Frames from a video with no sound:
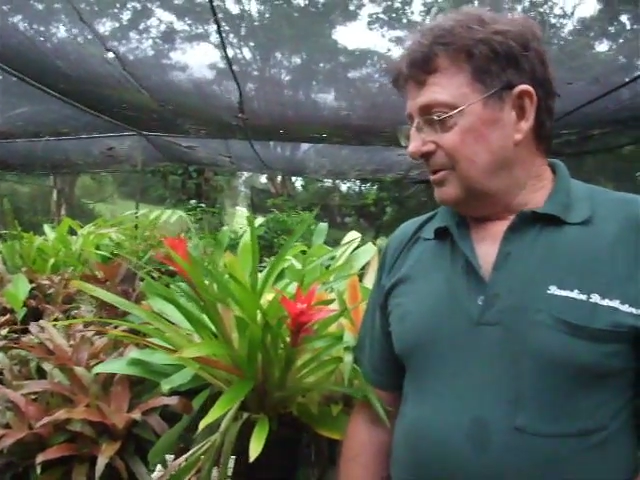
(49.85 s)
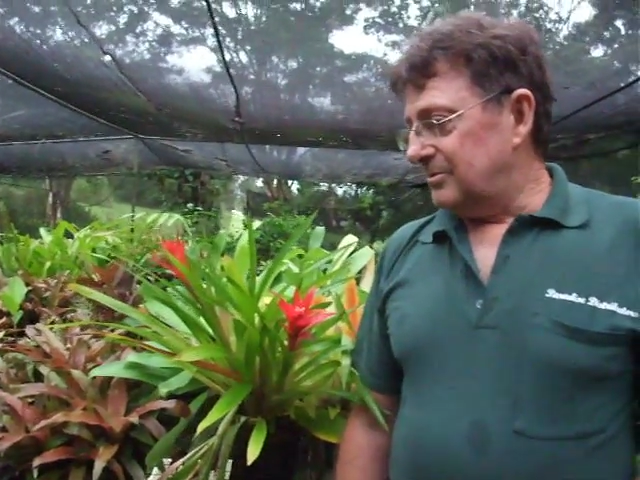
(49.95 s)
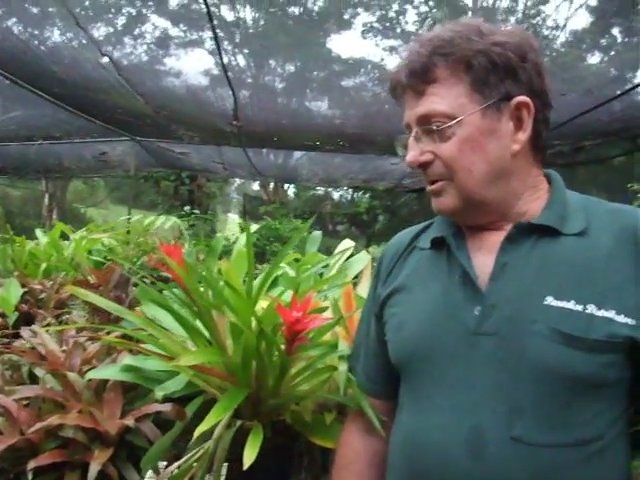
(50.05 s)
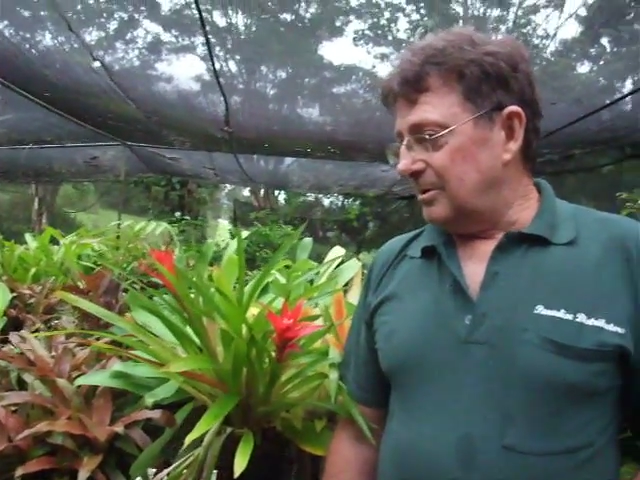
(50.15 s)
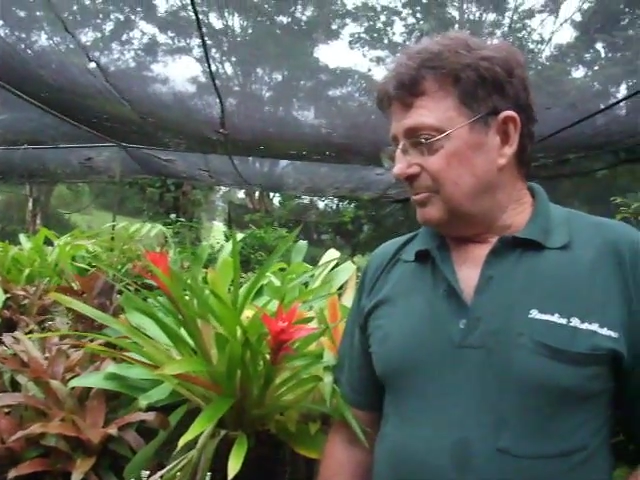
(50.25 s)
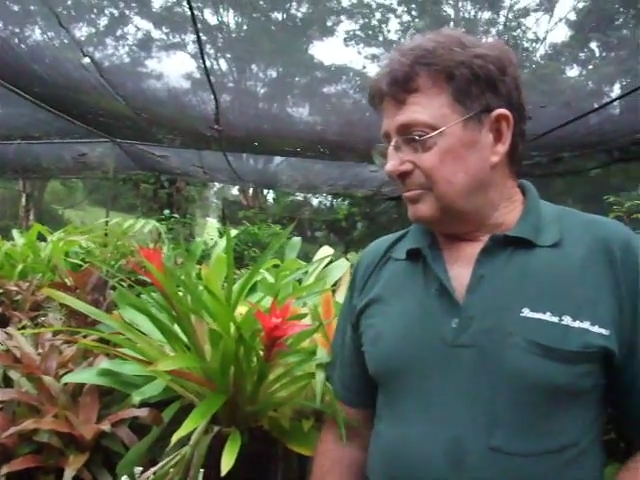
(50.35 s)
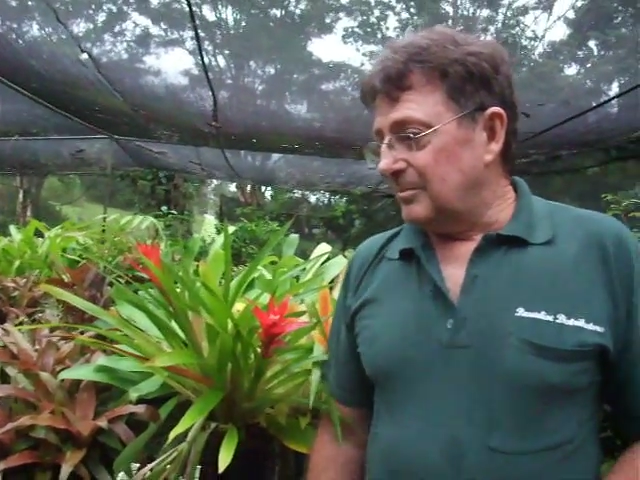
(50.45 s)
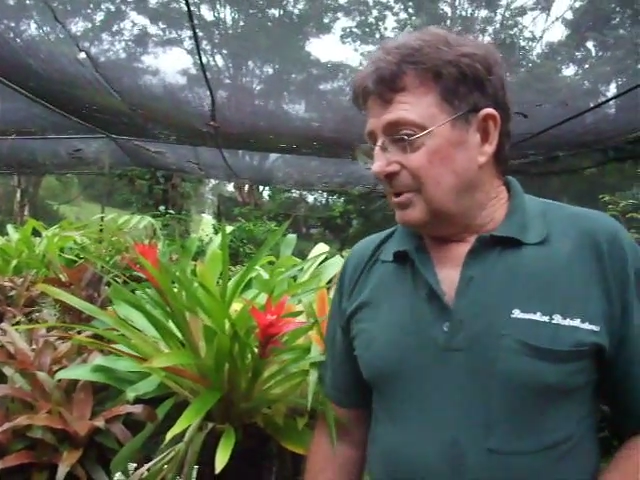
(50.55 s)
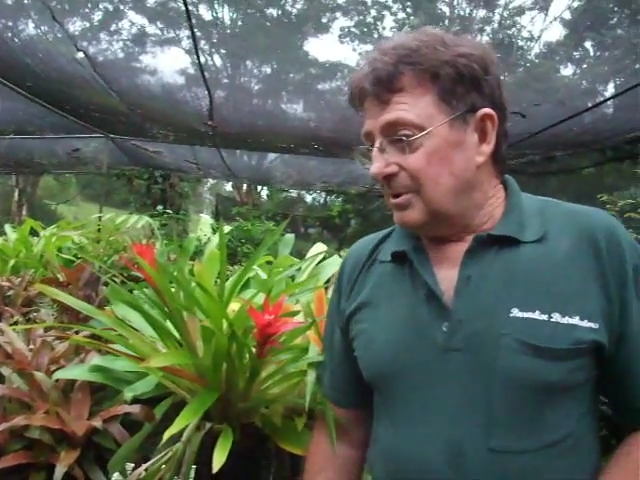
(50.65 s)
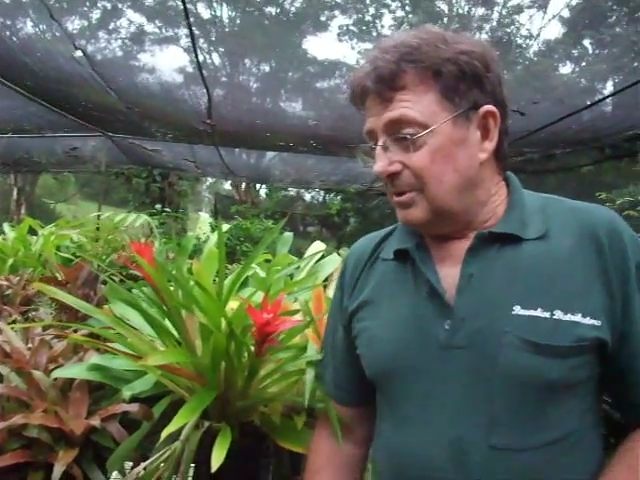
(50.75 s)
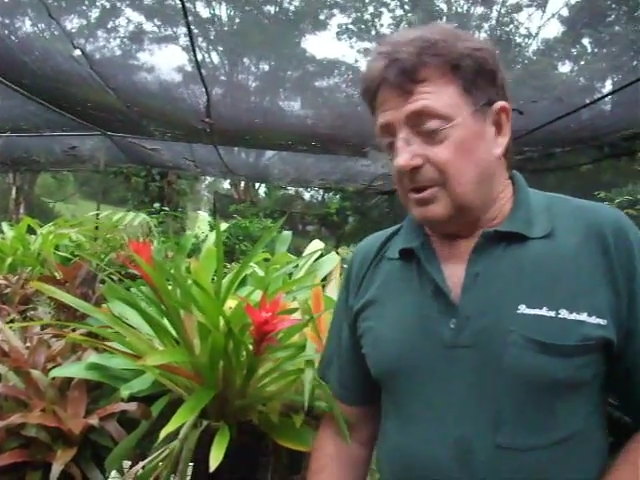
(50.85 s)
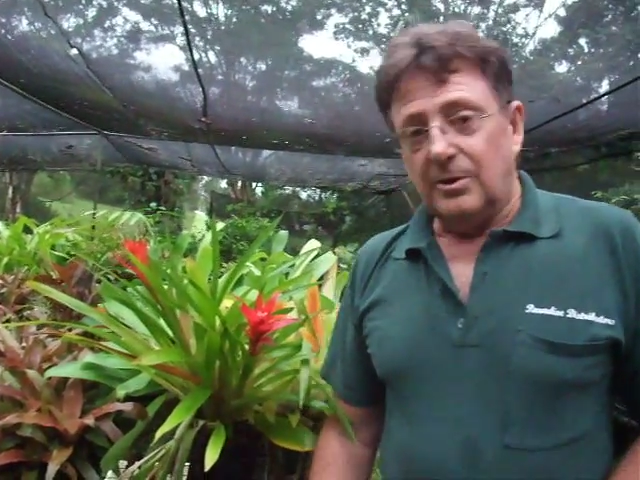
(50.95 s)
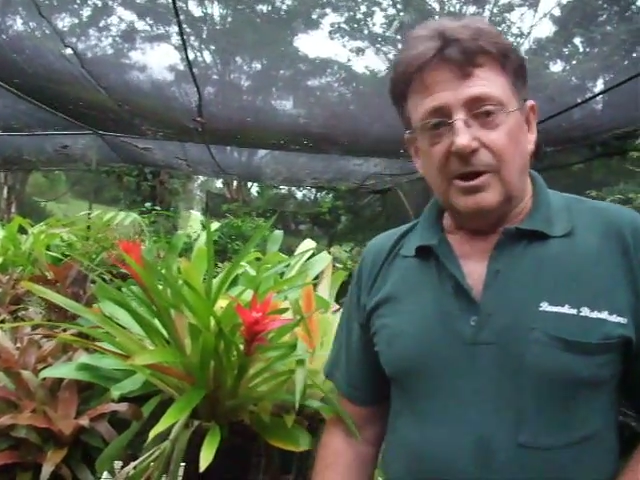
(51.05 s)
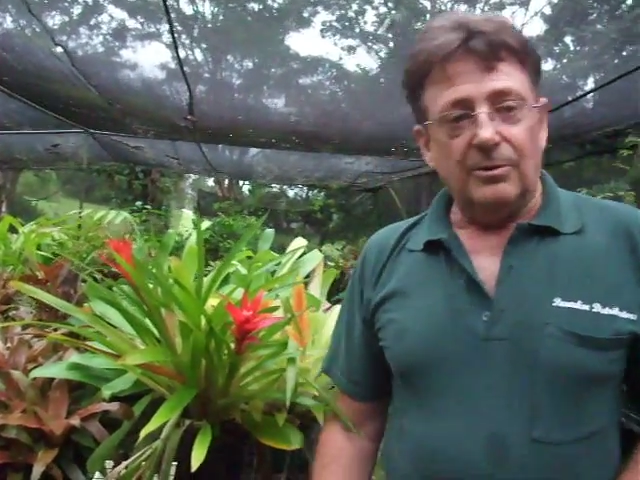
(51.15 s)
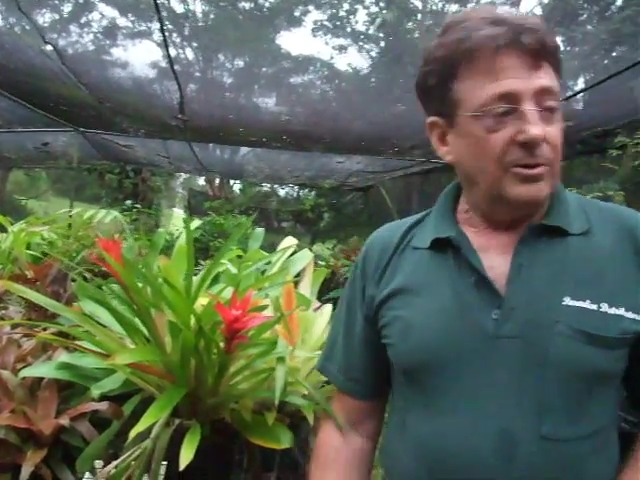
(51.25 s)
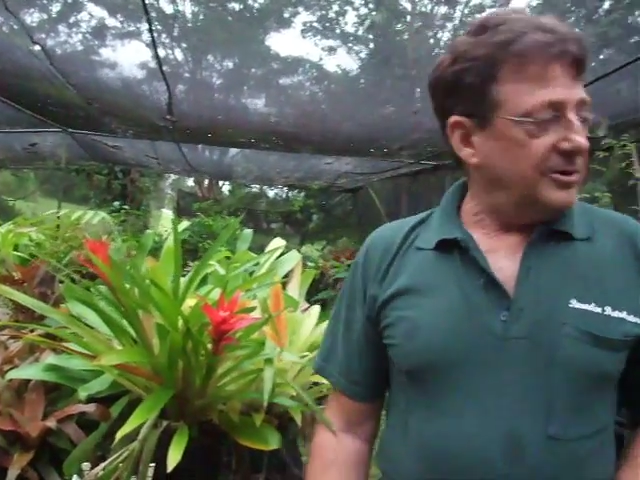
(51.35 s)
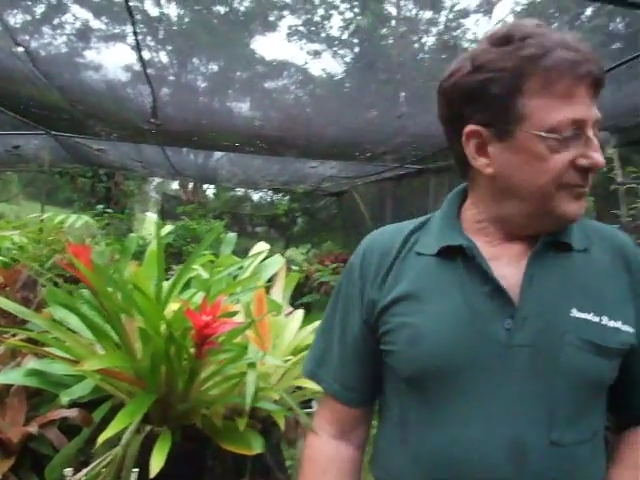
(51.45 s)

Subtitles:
So there are a lot of